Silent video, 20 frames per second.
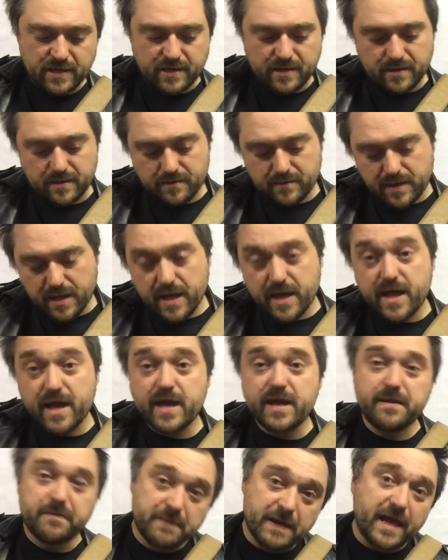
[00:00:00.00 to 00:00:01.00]

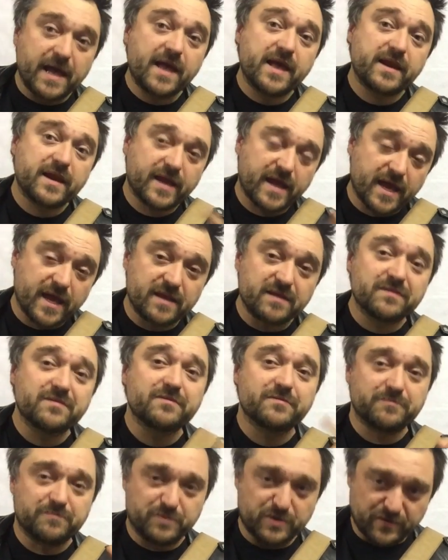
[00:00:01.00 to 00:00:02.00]
Okay, and again,
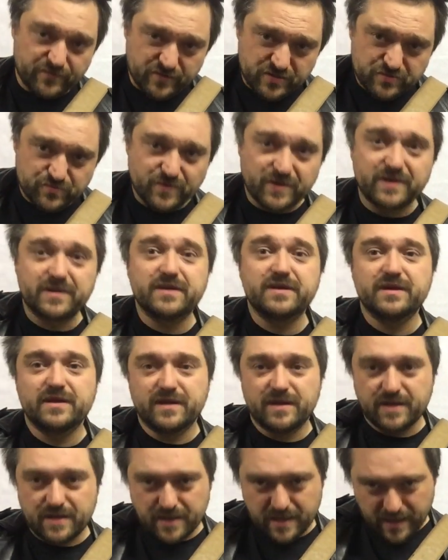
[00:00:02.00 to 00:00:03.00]
previous one
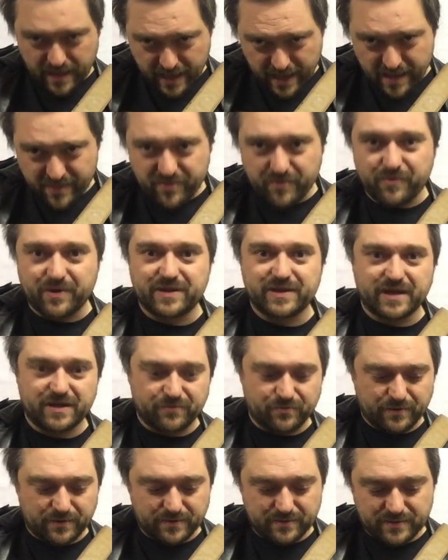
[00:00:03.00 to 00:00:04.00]
and the one
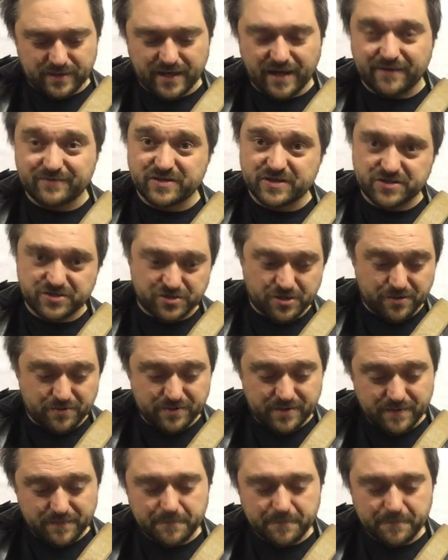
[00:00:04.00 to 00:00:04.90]
that I just showed.